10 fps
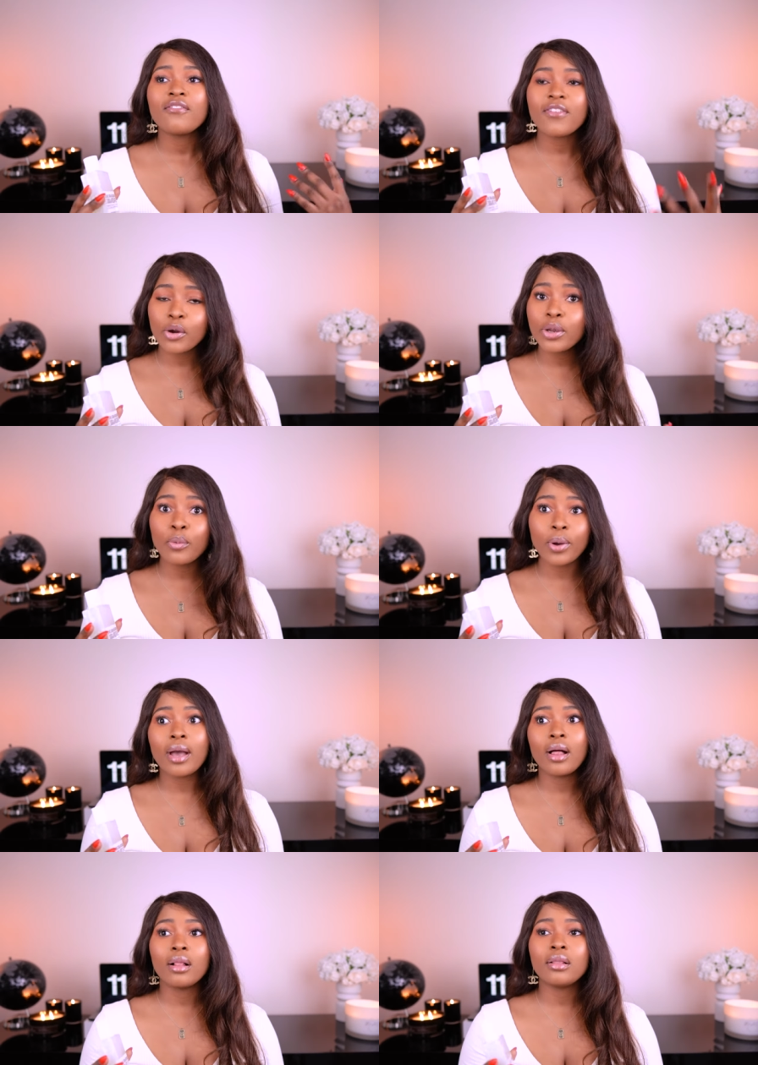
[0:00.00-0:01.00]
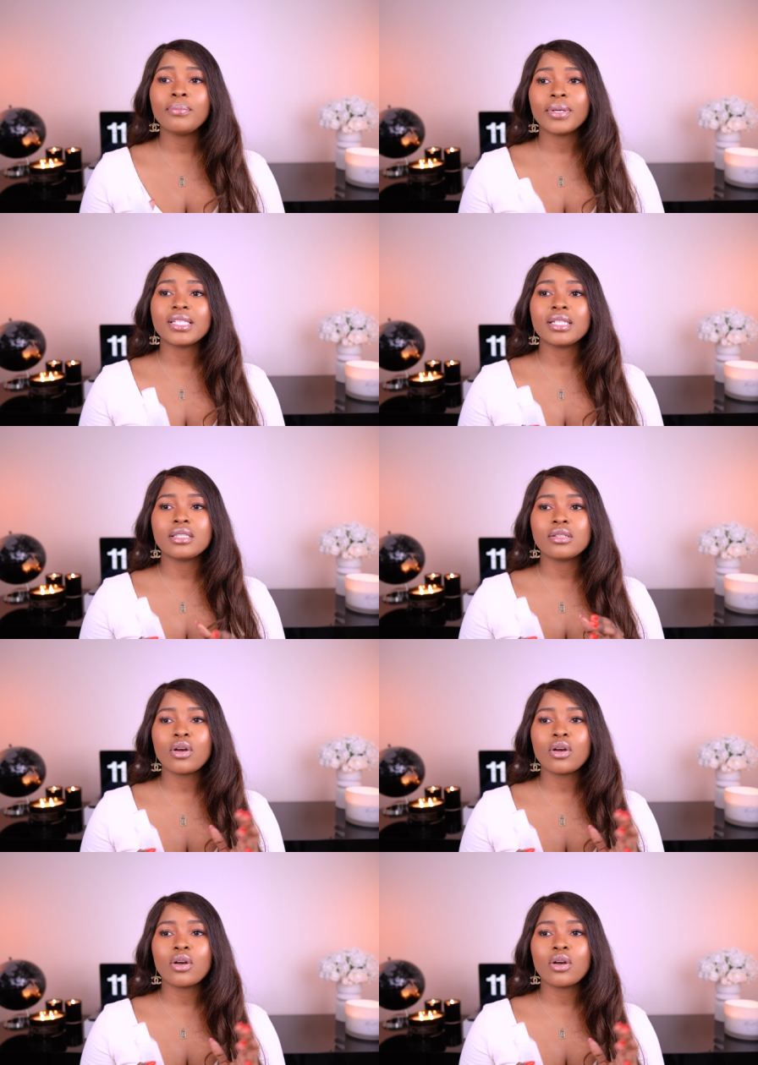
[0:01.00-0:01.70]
very well, but it's